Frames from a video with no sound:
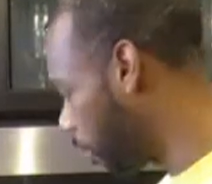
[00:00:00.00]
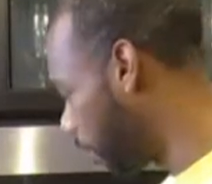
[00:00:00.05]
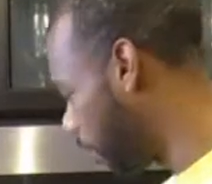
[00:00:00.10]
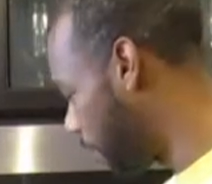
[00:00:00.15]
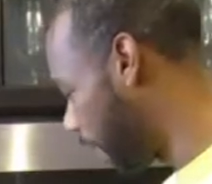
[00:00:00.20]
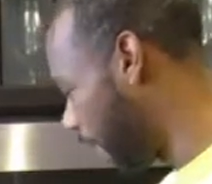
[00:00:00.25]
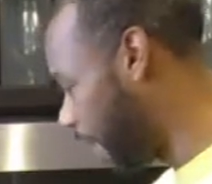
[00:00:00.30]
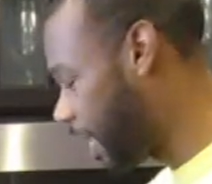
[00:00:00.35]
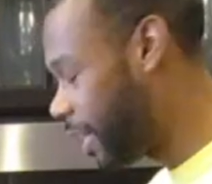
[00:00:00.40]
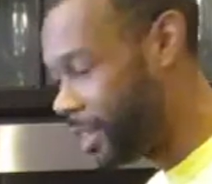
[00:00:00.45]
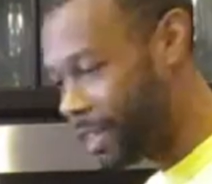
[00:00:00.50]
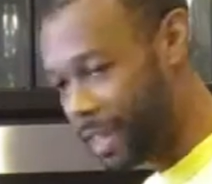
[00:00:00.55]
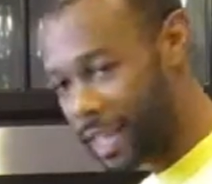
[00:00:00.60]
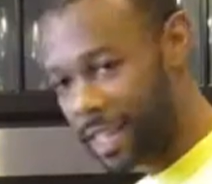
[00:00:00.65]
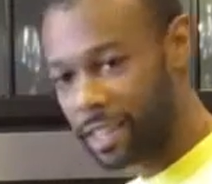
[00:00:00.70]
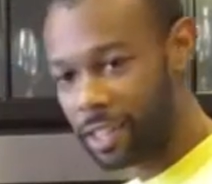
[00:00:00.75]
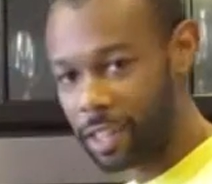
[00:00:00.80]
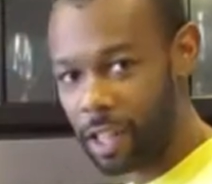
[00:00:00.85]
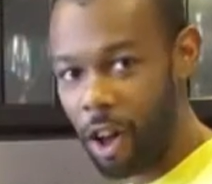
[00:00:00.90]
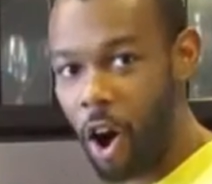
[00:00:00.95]
going to be eating
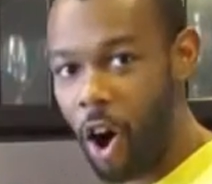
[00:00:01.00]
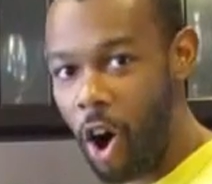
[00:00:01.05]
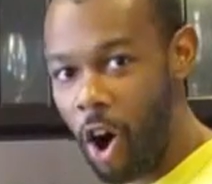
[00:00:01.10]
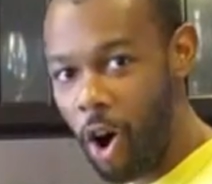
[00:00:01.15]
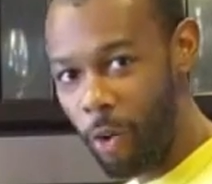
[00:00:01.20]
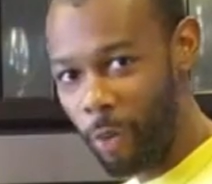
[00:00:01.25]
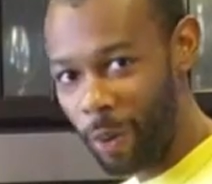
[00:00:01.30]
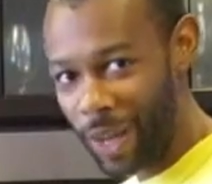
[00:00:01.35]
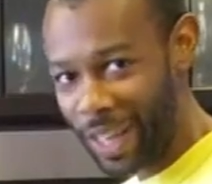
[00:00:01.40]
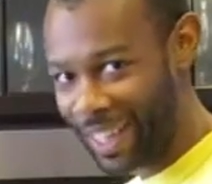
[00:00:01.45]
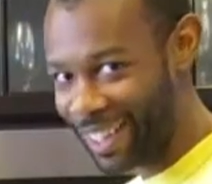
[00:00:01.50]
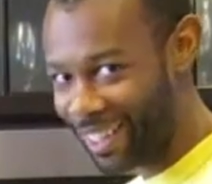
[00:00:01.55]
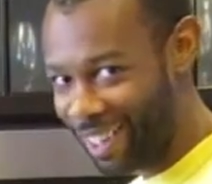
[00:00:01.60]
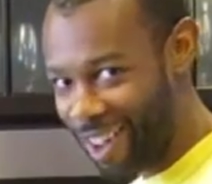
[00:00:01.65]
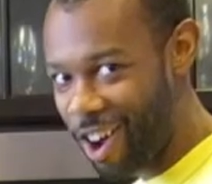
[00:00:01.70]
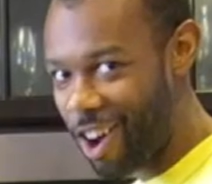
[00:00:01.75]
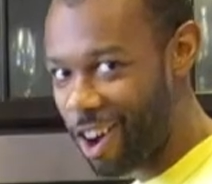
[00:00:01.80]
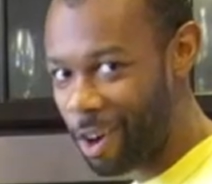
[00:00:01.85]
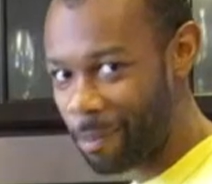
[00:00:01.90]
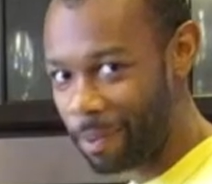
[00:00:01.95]
this all week
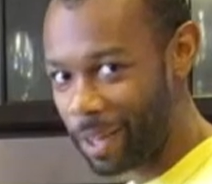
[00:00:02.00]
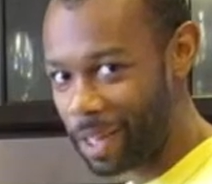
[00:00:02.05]
long,